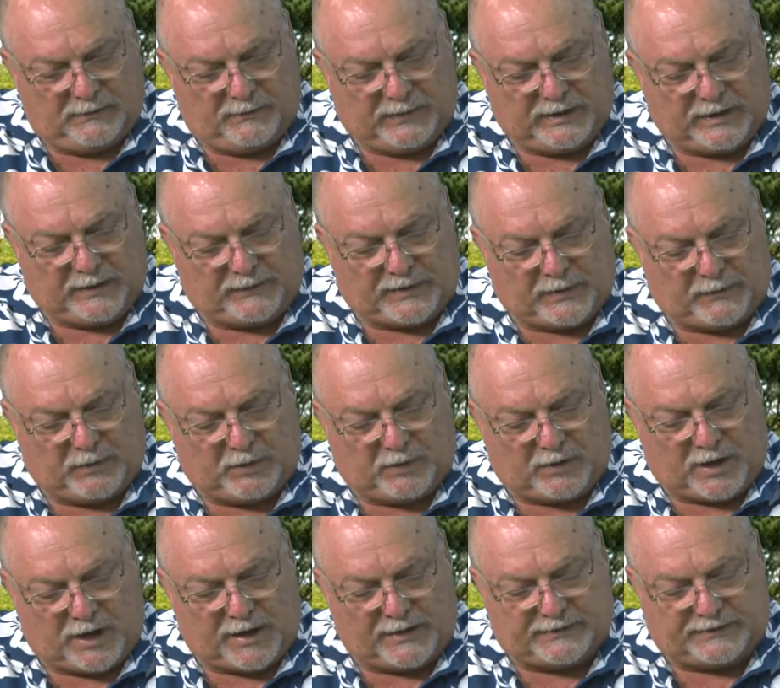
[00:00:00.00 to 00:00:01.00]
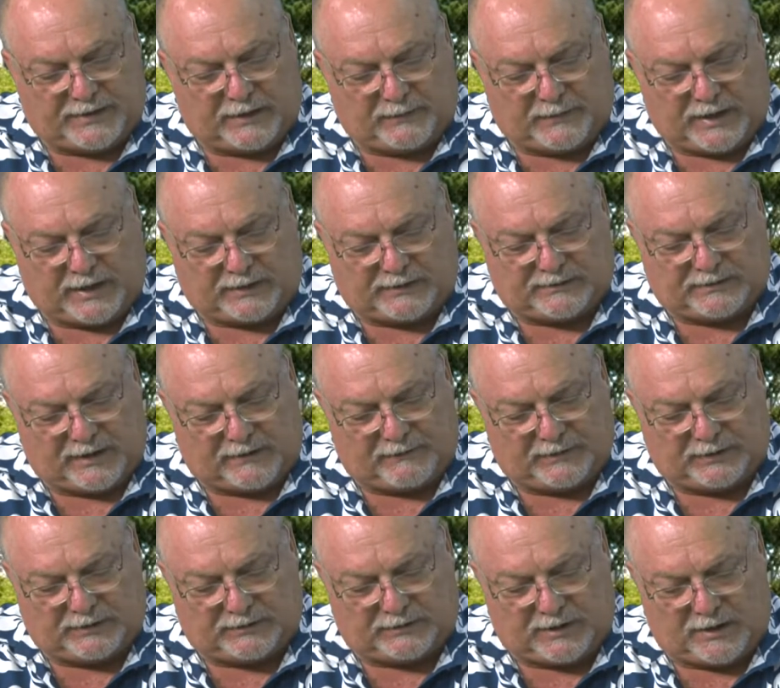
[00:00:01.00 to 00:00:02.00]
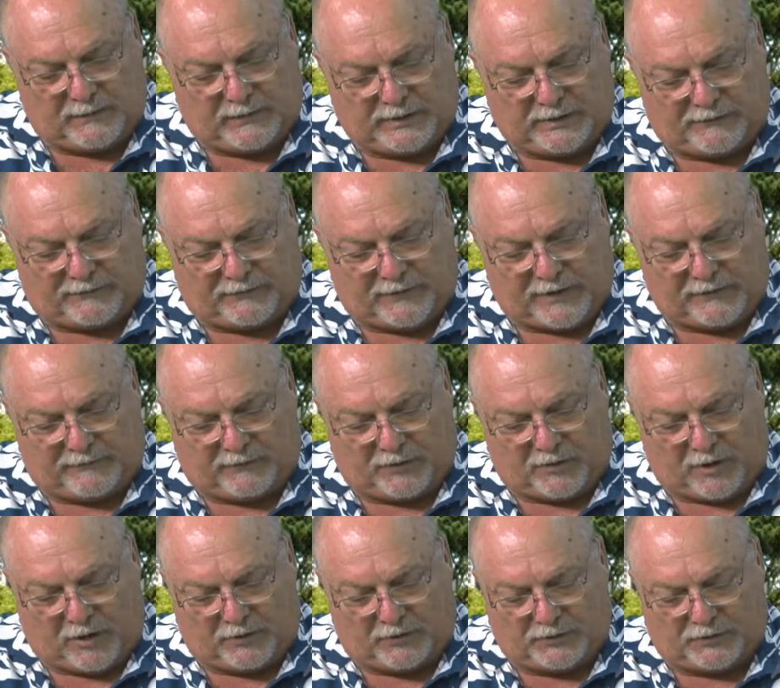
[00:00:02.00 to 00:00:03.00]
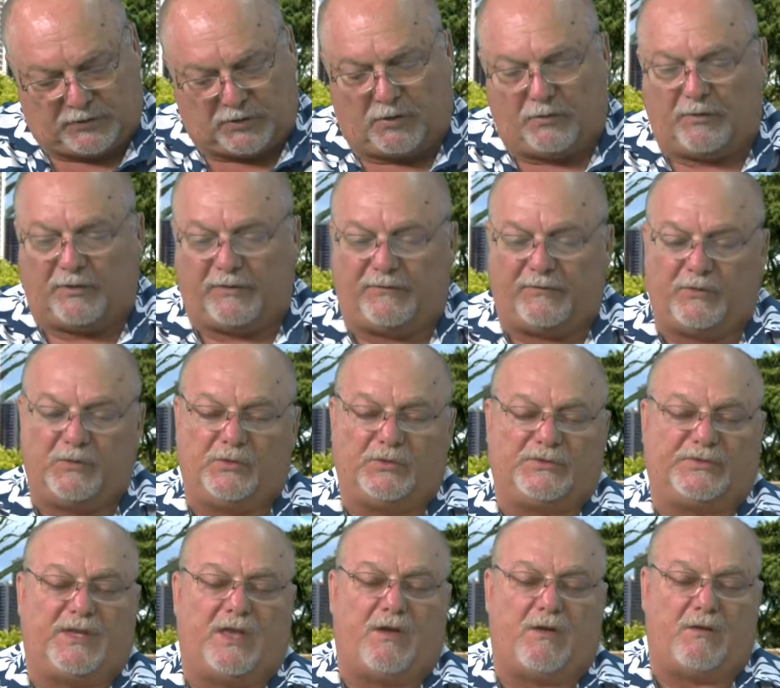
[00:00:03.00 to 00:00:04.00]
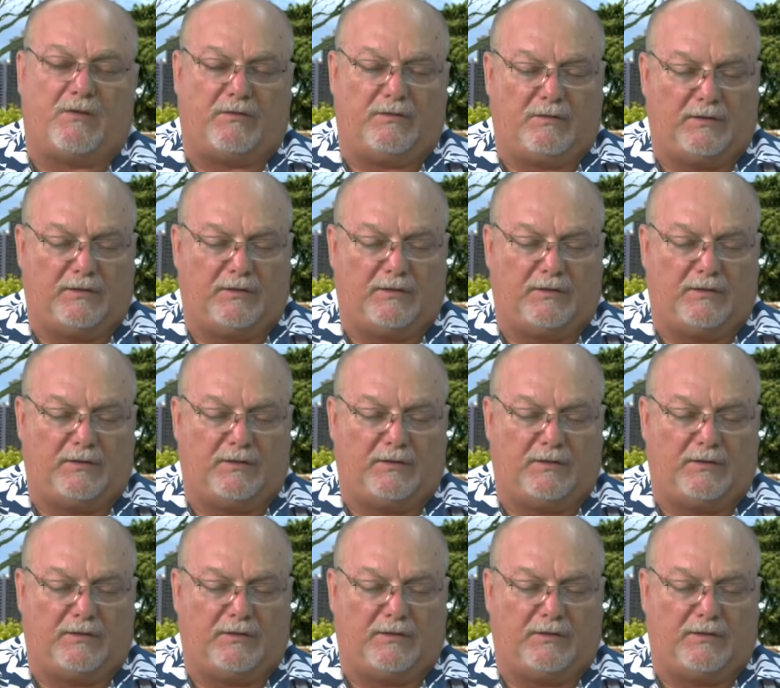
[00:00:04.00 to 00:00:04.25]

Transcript: BMW Concept X7 is coming to Frankfurt Auto Show with fuel cell.